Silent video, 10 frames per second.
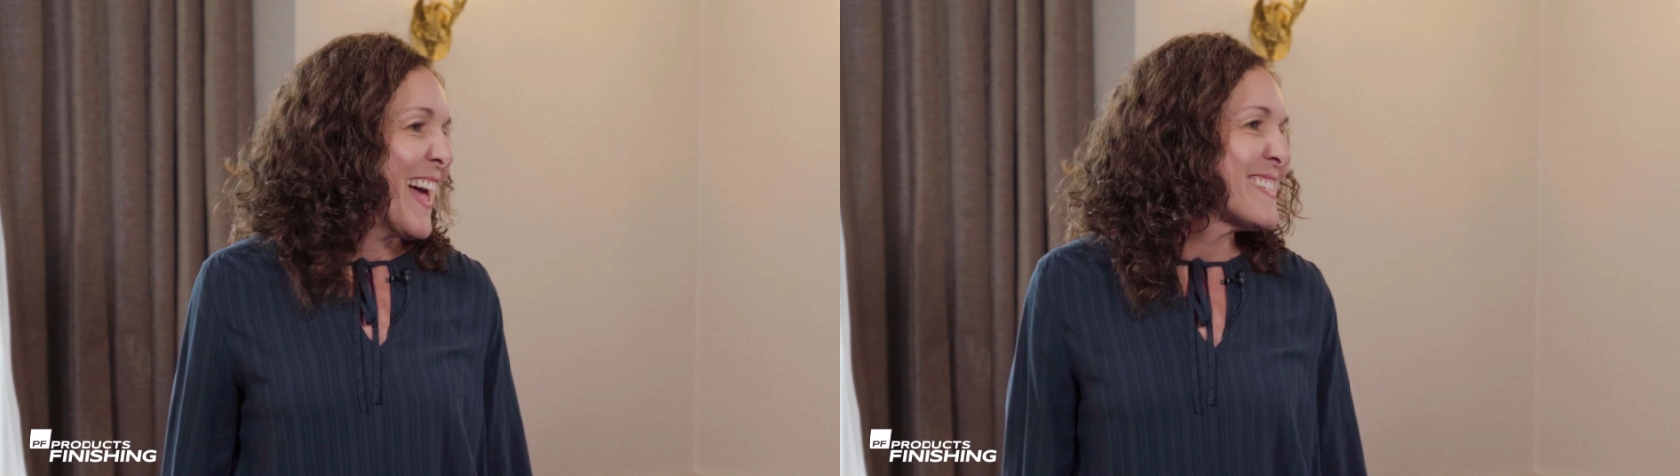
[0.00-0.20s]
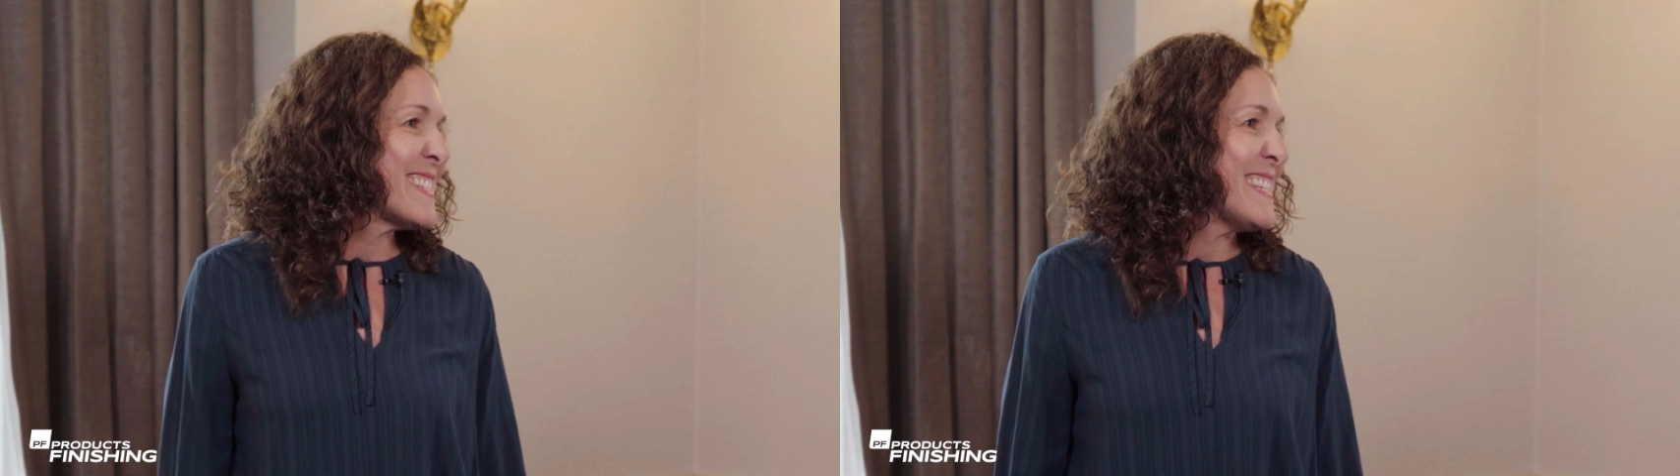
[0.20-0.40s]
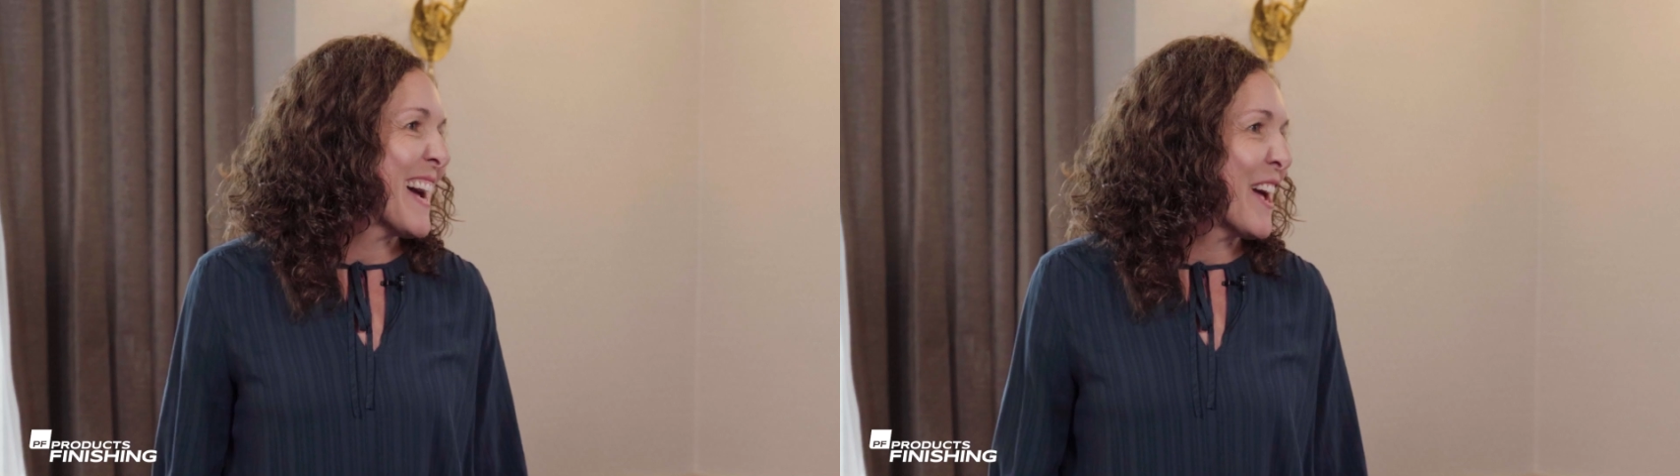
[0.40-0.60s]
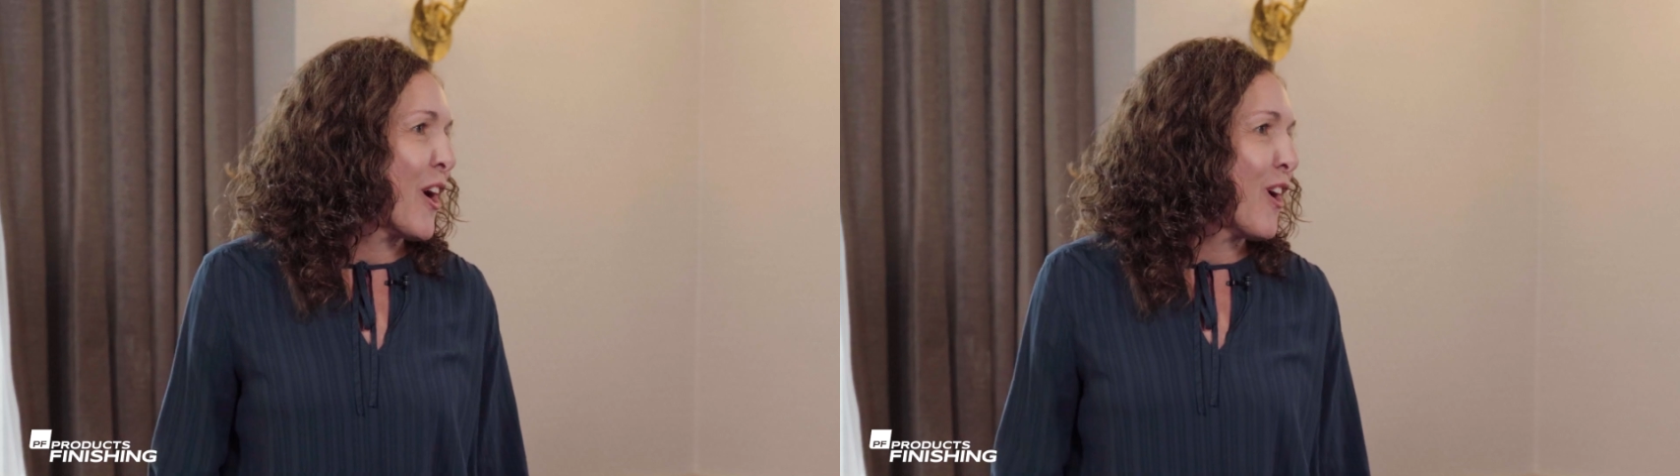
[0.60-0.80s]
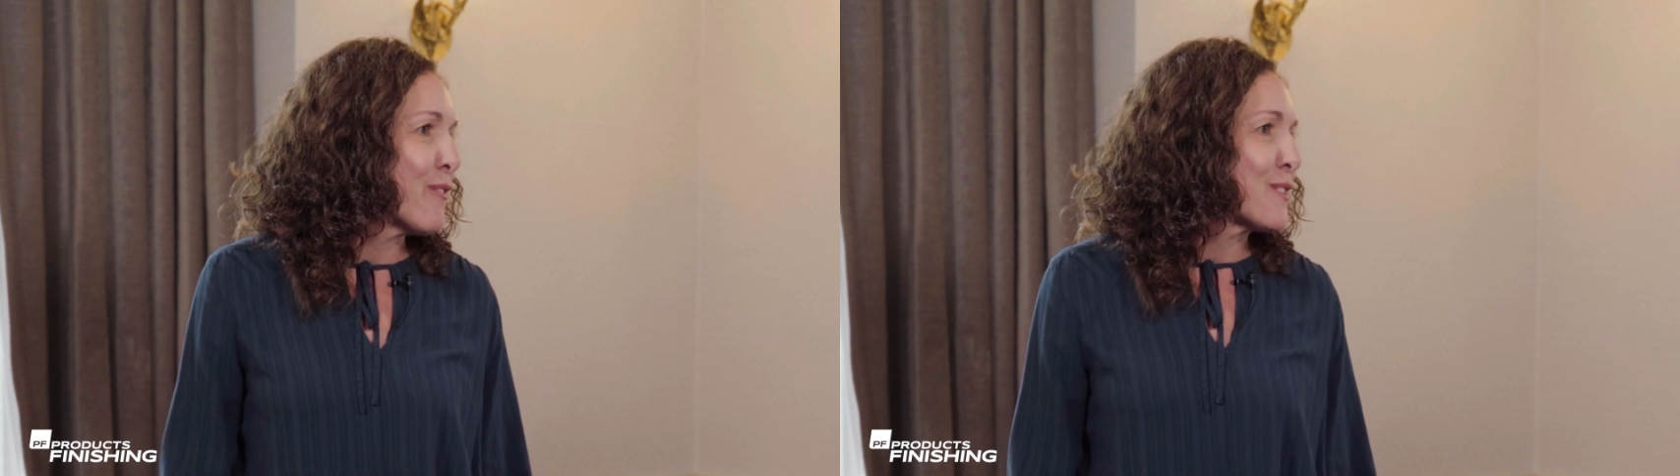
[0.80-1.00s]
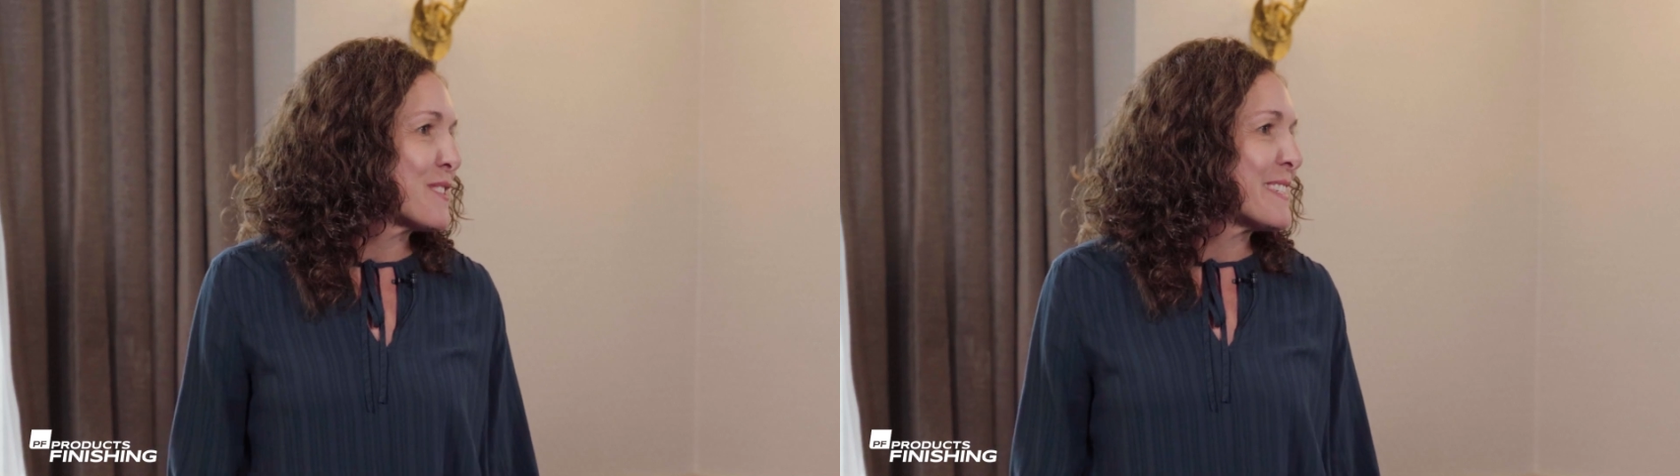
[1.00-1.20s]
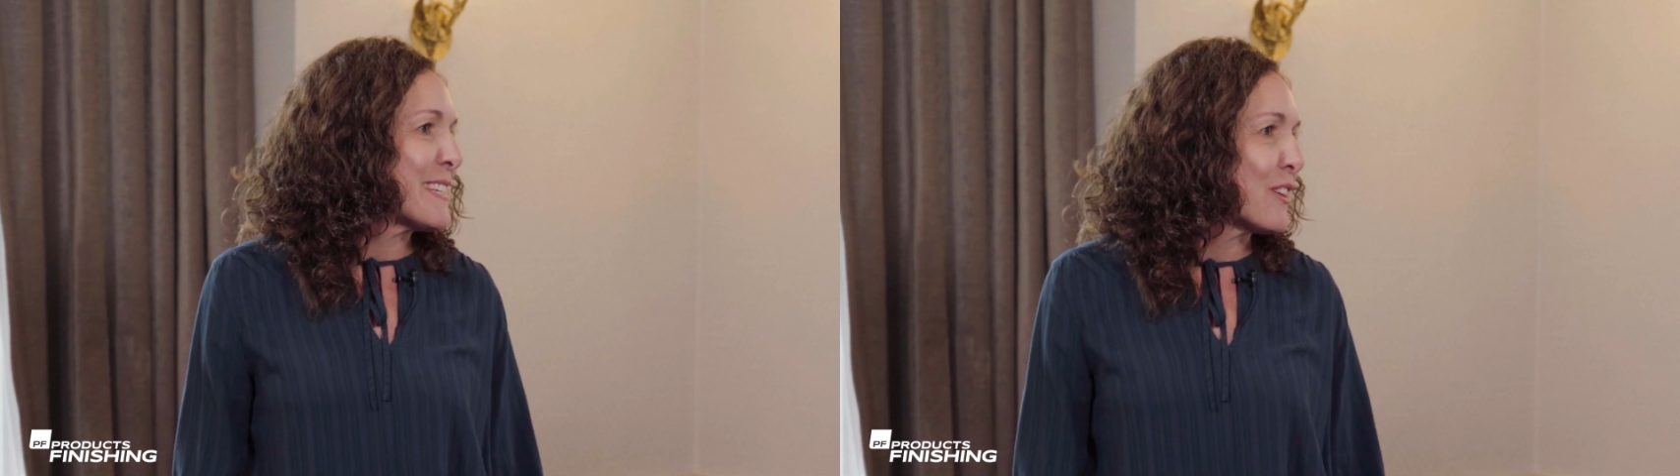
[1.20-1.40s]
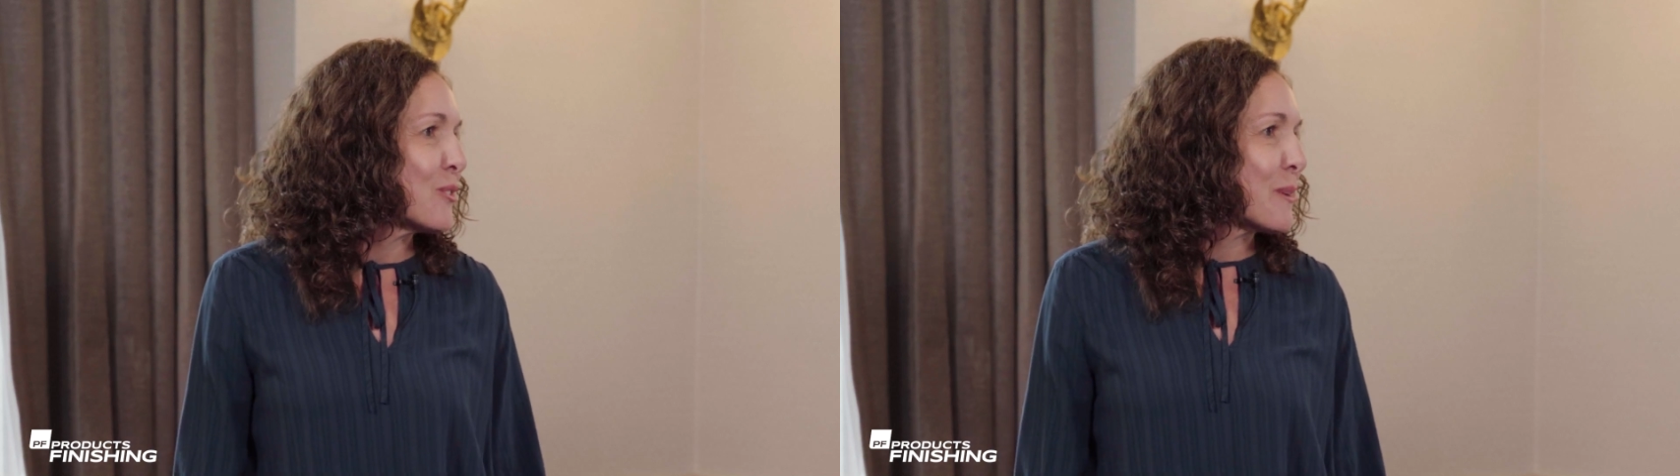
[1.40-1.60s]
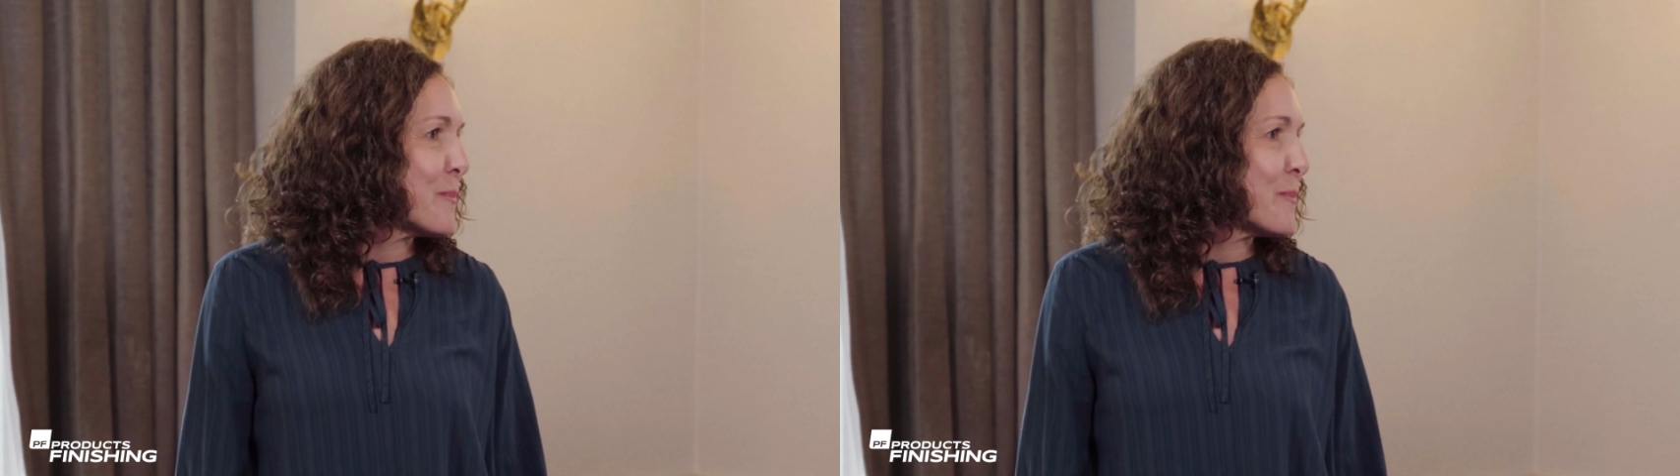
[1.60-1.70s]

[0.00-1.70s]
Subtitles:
STI offers a single